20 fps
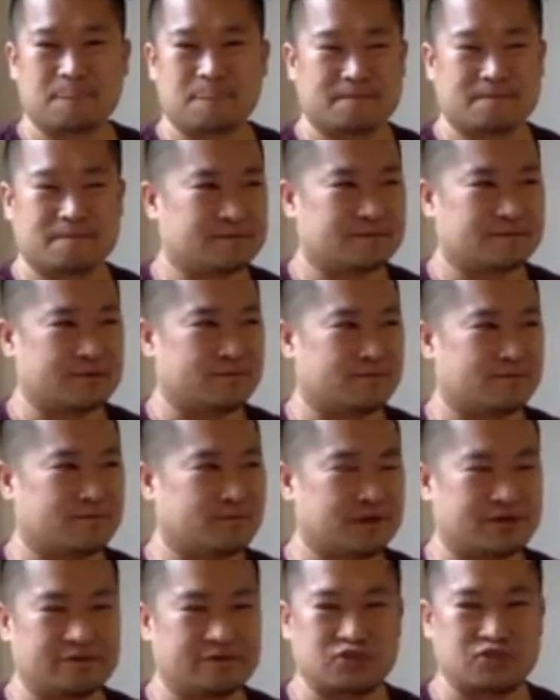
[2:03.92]
in
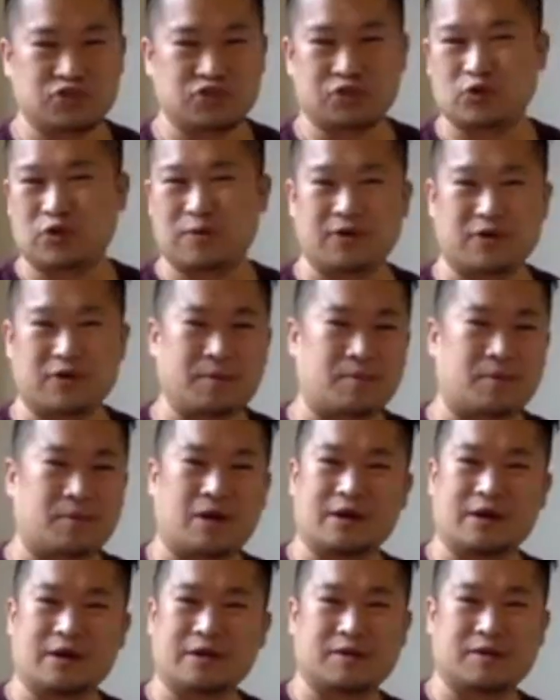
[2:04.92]
middle of June, you want to be on the
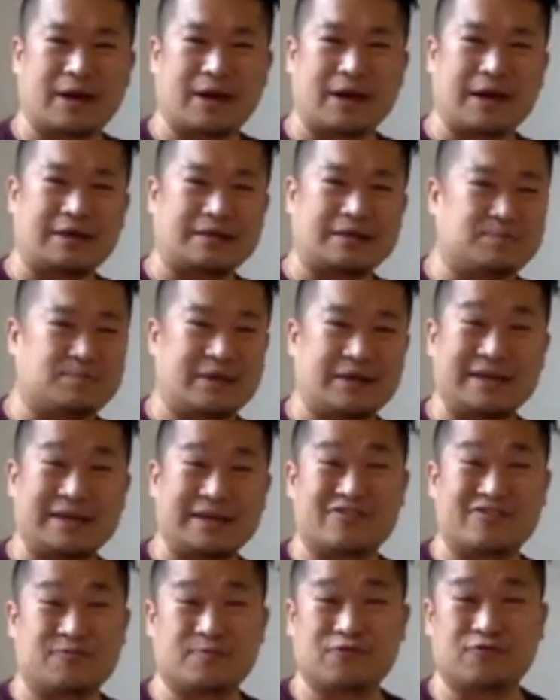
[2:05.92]
market by the beginning
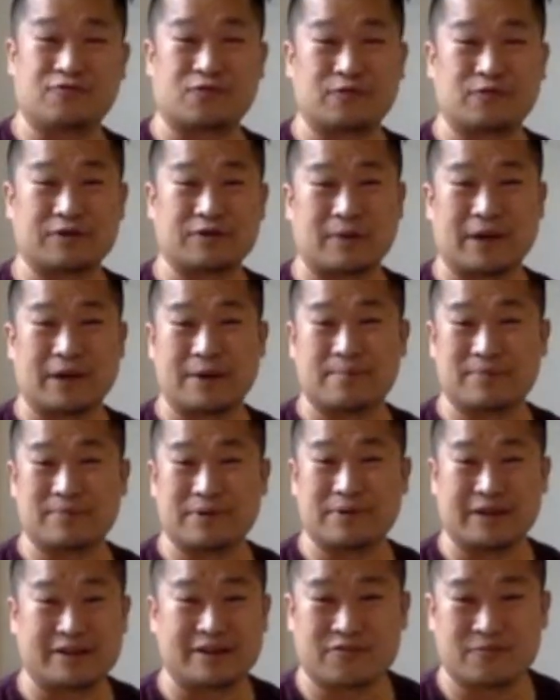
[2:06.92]
of by
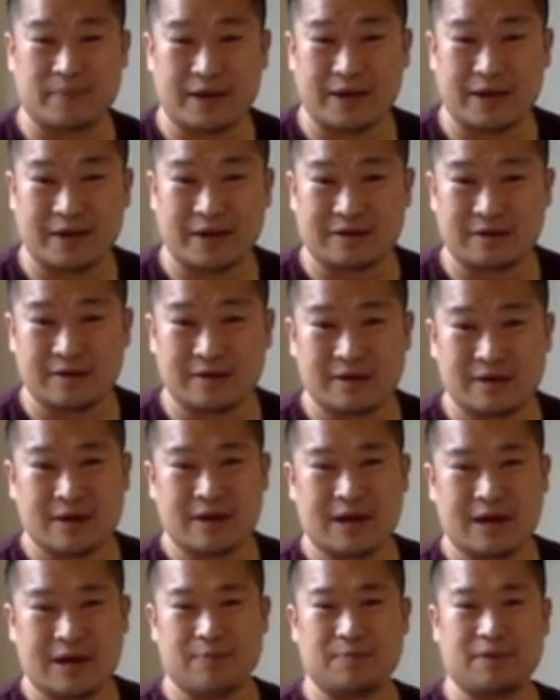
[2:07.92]
beginning of May,
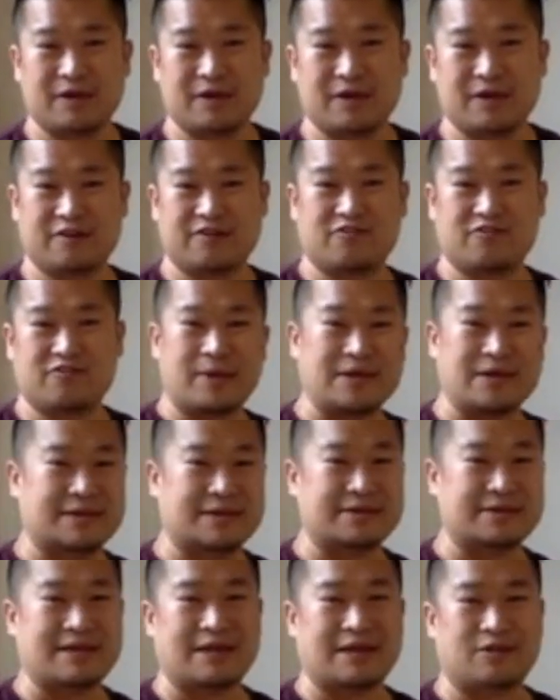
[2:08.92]
and beginning of May is not
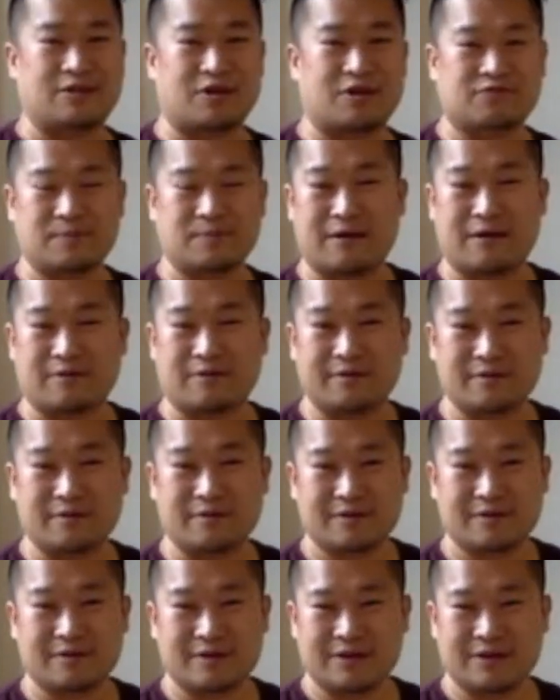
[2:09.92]
that long from now.
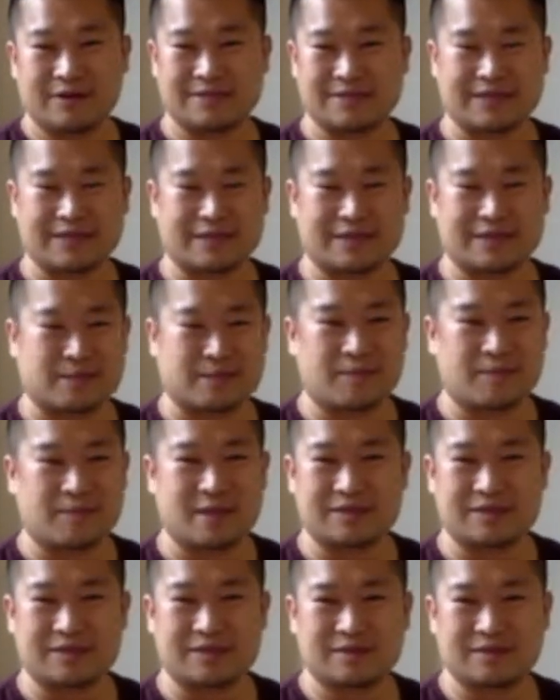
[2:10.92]
It's like a month,
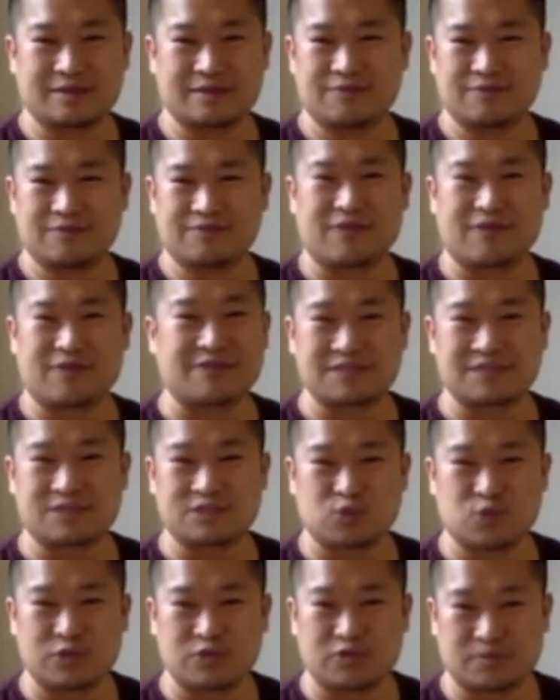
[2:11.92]
5-6
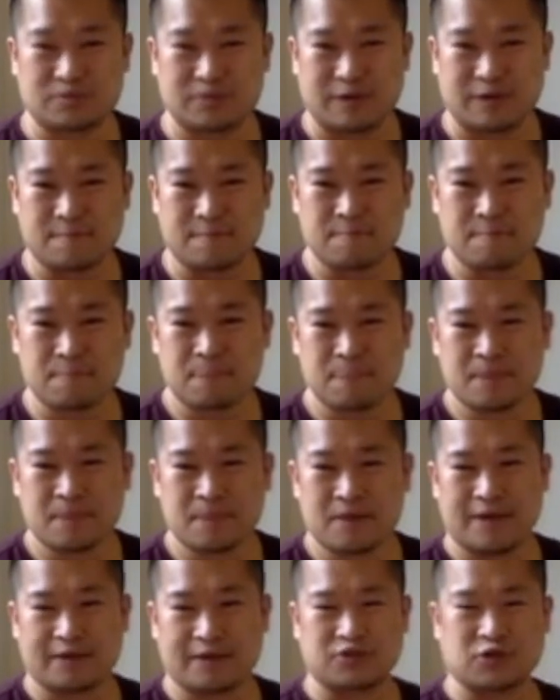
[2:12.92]
weeks from now,
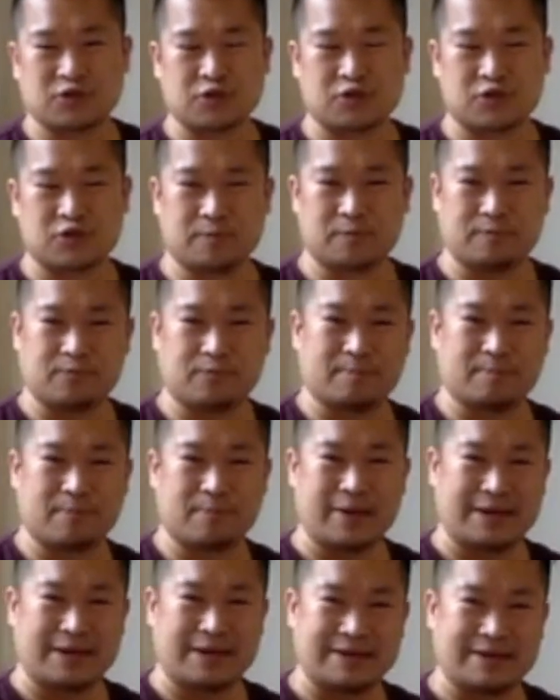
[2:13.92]
and so you
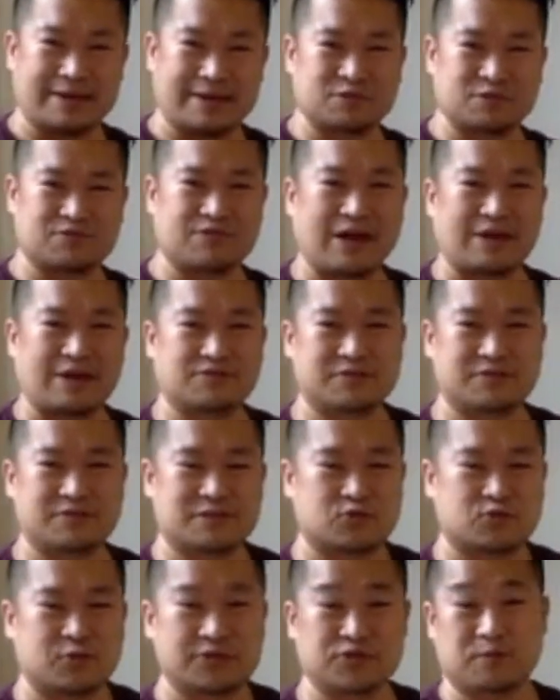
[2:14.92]
may need those 5 to
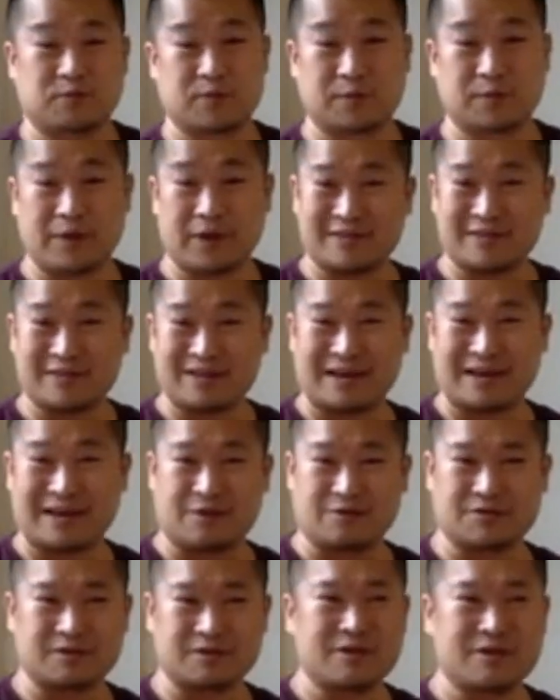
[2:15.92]
6 weeks to prepare the
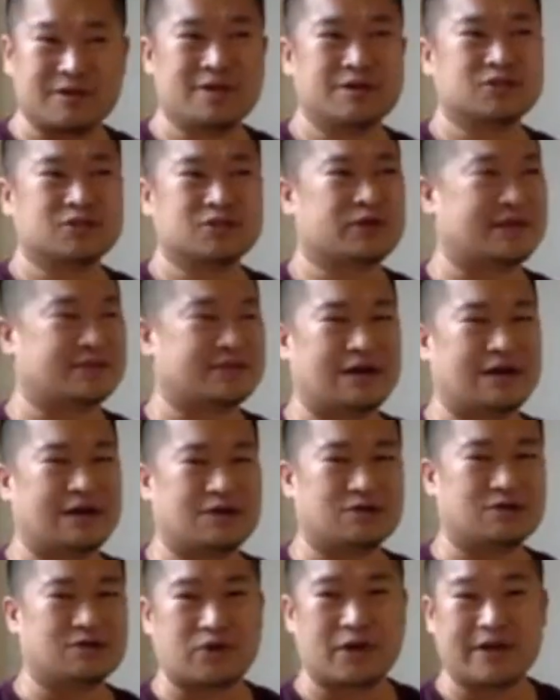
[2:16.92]
house, to get the
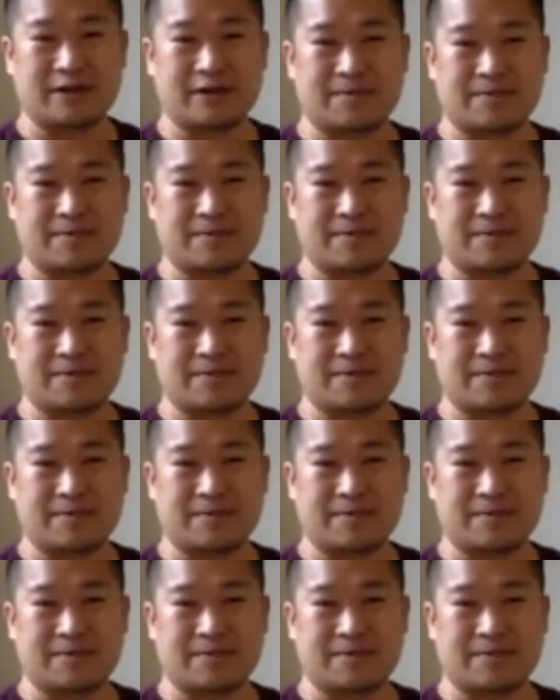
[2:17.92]
house ready.